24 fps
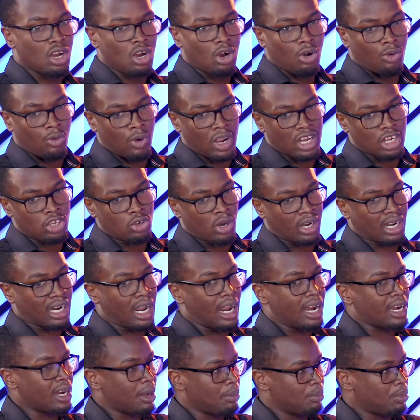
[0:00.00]
while you are
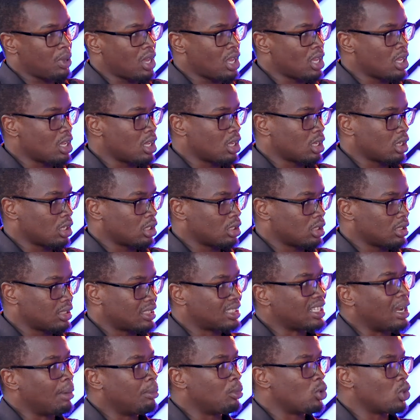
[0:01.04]
underpaying
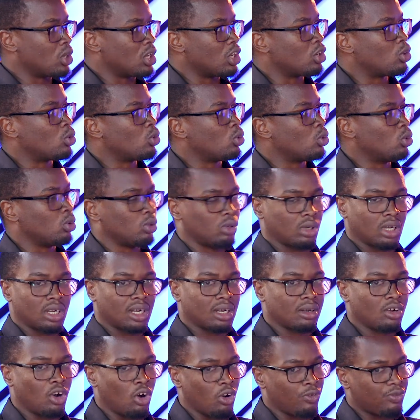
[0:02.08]
somebody who
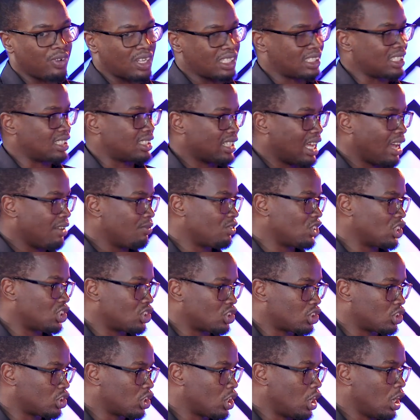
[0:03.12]
offers a
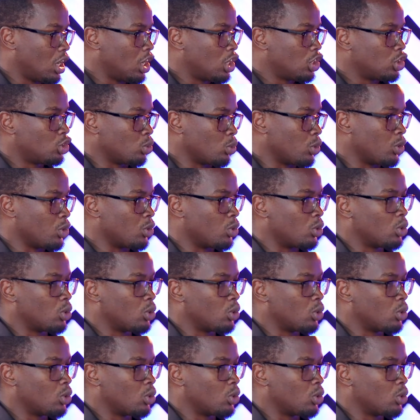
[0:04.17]
service to you.